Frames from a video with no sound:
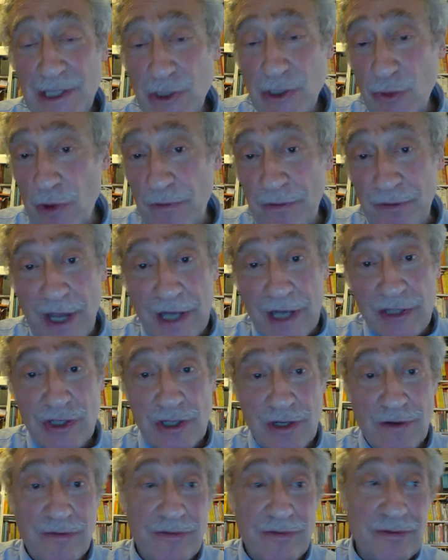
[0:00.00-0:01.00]
That's a
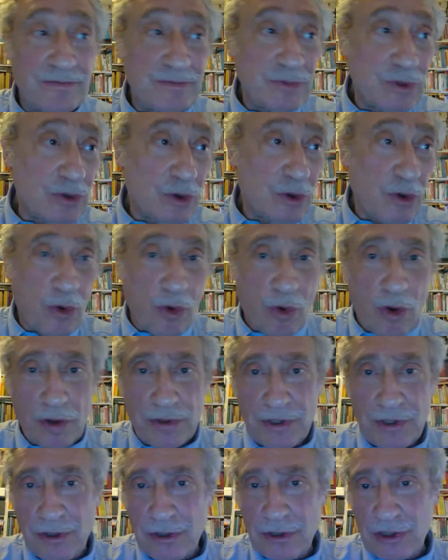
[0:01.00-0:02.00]
reflection of
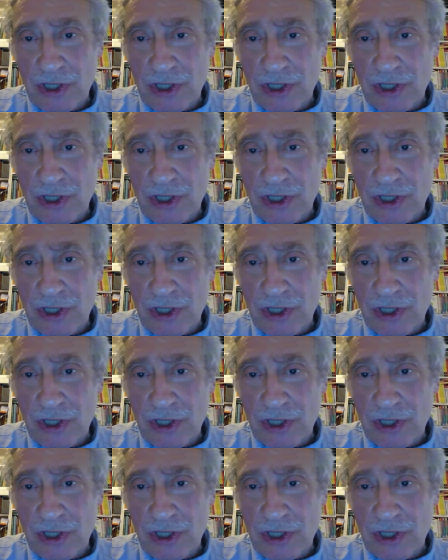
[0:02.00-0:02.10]
all the